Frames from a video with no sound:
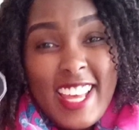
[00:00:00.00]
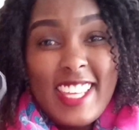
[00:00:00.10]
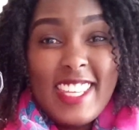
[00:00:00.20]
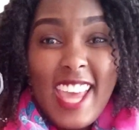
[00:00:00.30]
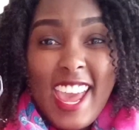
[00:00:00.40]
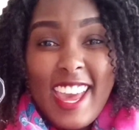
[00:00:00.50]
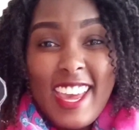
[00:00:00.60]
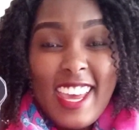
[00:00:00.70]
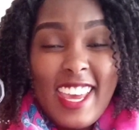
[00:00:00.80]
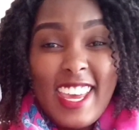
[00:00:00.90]

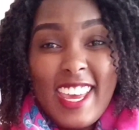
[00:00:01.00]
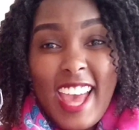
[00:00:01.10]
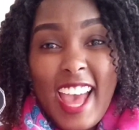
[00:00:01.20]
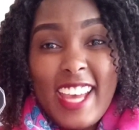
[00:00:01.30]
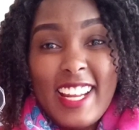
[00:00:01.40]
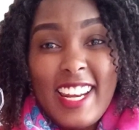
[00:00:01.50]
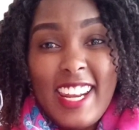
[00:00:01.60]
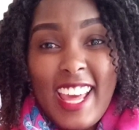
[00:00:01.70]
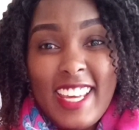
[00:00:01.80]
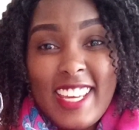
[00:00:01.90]
Yay, I
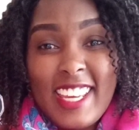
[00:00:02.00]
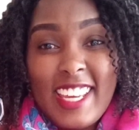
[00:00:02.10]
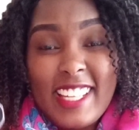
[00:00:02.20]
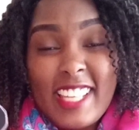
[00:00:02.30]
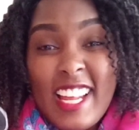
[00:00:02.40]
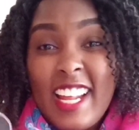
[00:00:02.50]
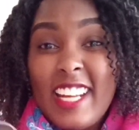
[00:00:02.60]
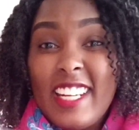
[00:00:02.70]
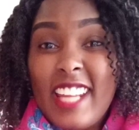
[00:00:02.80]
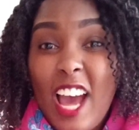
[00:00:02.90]
like it.
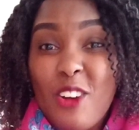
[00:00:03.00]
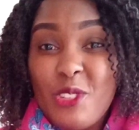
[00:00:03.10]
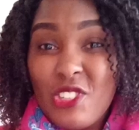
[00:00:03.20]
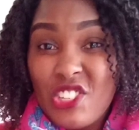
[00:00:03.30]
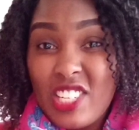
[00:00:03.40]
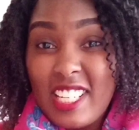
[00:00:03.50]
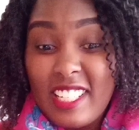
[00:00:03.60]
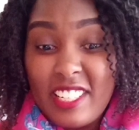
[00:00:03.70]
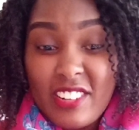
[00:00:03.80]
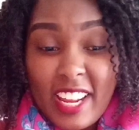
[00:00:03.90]
Now,
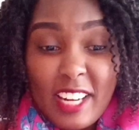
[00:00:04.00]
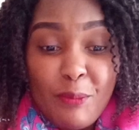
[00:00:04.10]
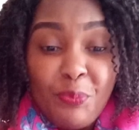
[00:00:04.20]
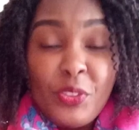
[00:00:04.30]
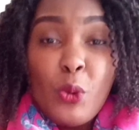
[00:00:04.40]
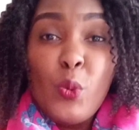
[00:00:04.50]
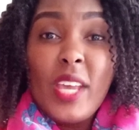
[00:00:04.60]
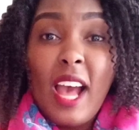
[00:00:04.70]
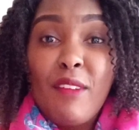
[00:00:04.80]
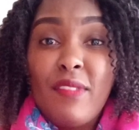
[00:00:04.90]
children, we
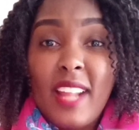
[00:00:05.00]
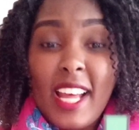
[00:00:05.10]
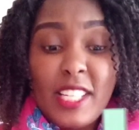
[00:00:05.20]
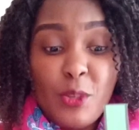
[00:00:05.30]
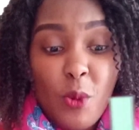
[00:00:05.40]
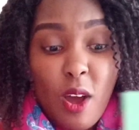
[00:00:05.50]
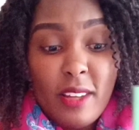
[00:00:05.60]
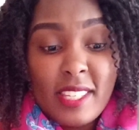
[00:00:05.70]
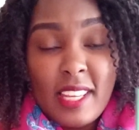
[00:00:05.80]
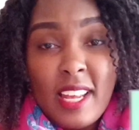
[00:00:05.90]
have learnt
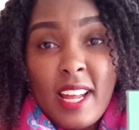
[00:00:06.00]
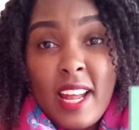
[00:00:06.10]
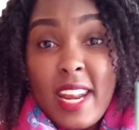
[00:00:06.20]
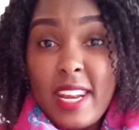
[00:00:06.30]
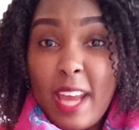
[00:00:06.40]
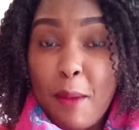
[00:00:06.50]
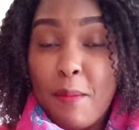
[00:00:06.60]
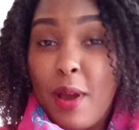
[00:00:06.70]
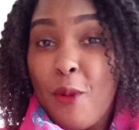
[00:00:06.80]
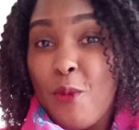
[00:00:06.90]
what?
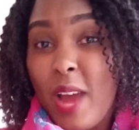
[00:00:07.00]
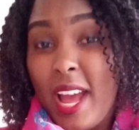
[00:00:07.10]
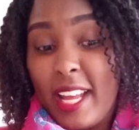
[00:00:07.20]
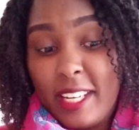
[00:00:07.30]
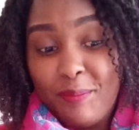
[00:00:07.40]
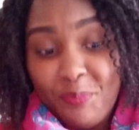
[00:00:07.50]
Number one.